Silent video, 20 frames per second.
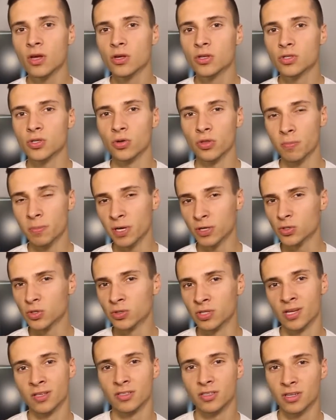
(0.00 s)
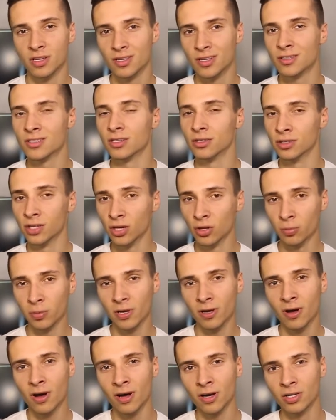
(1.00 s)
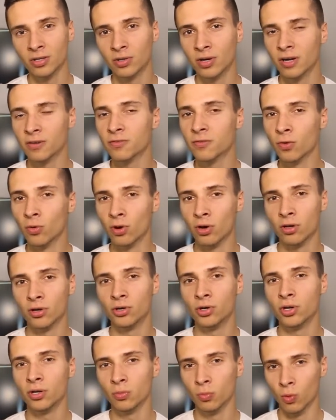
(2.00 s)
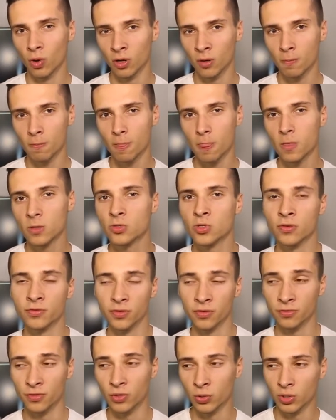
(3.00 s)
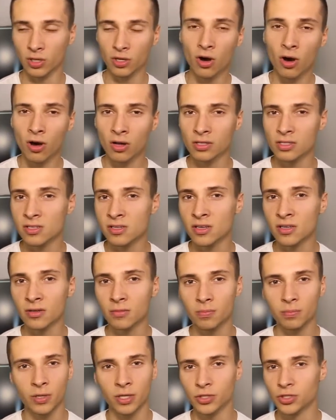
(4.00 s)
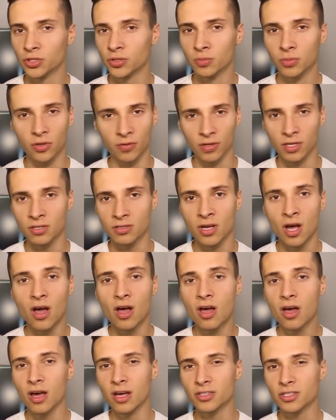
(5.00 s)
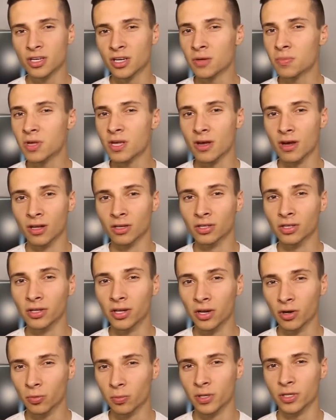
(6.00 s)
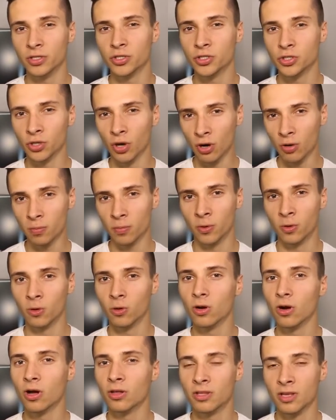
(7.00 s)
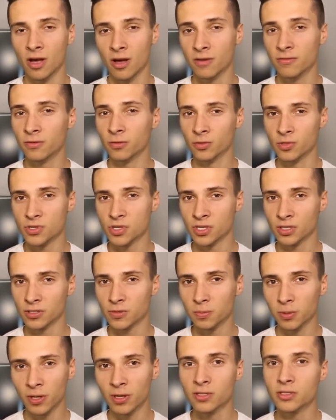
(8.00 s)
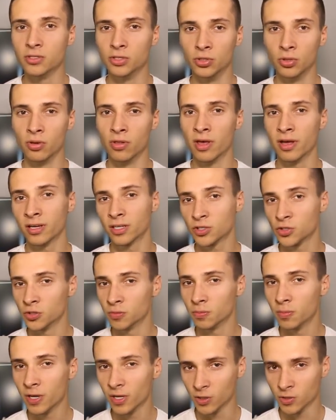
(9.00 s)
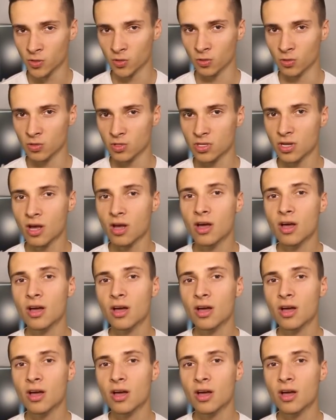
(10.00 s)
So the pixel density is a little bit higher at 401. So if you're viewing content, picture, movies, it's going to be a little bit sharper on the iPhone 6 Plus due to the extra pixels.